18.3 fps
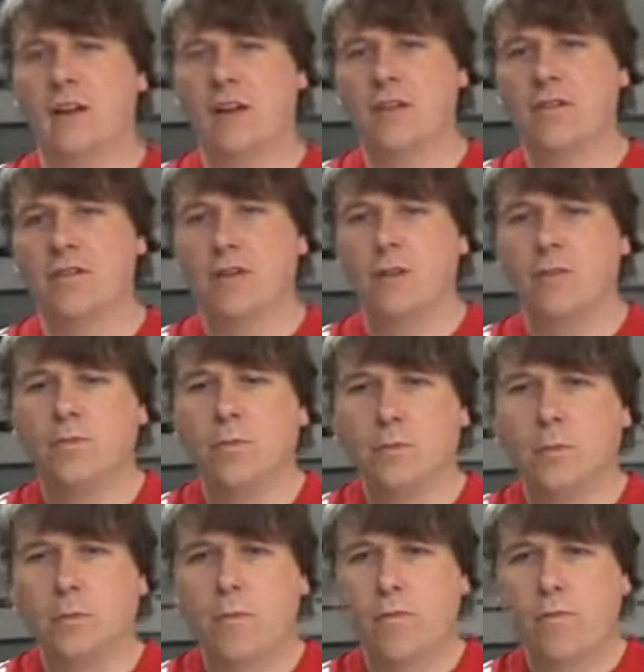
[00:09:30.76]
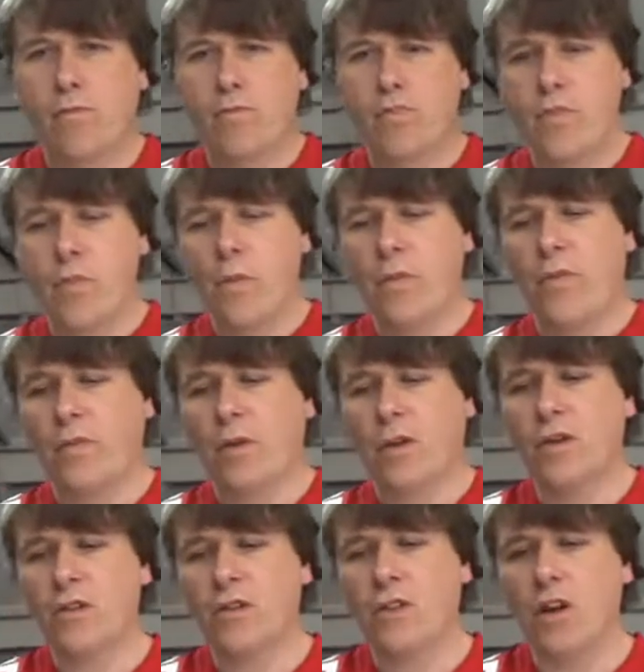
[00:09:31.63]
curve.
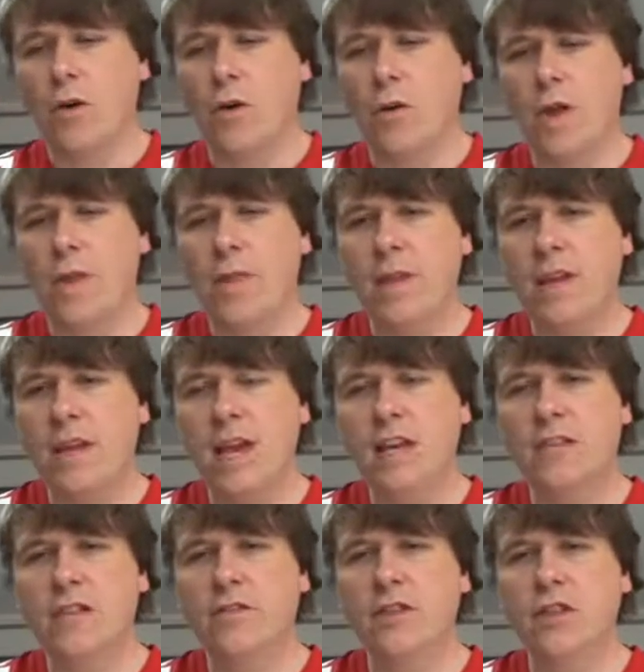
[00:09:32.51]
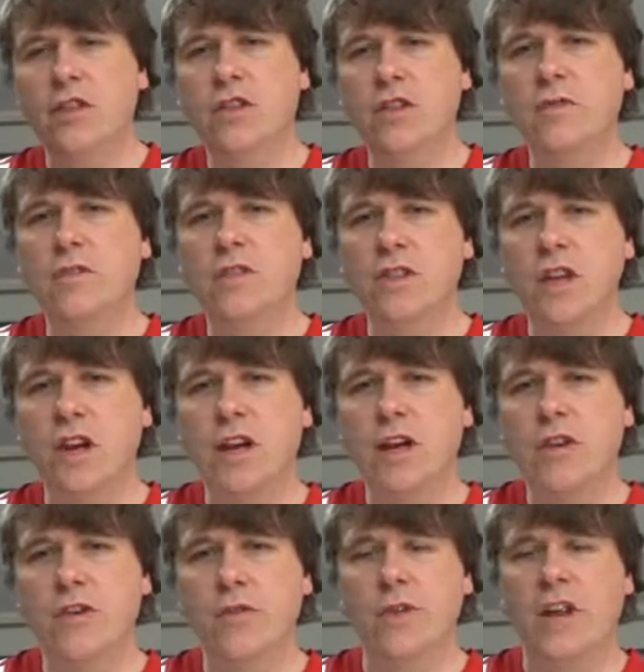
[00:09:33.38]
So in the case of a
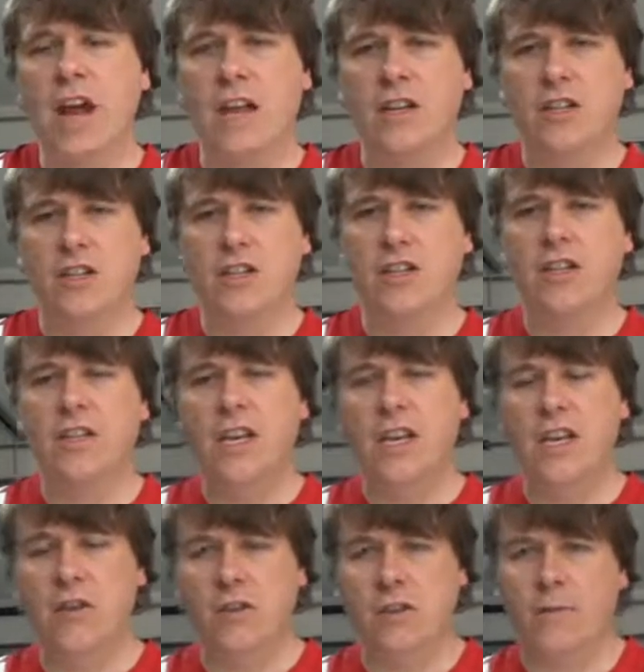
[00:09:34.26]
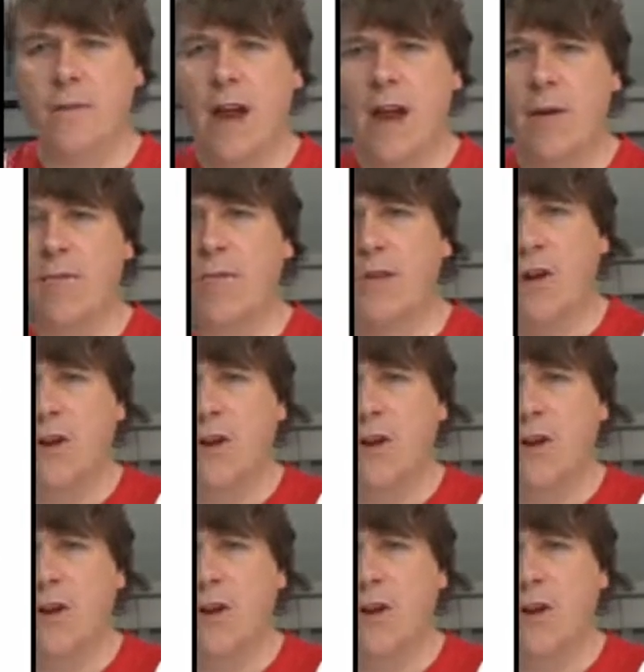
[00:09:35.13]
juicer, you would actually see your demand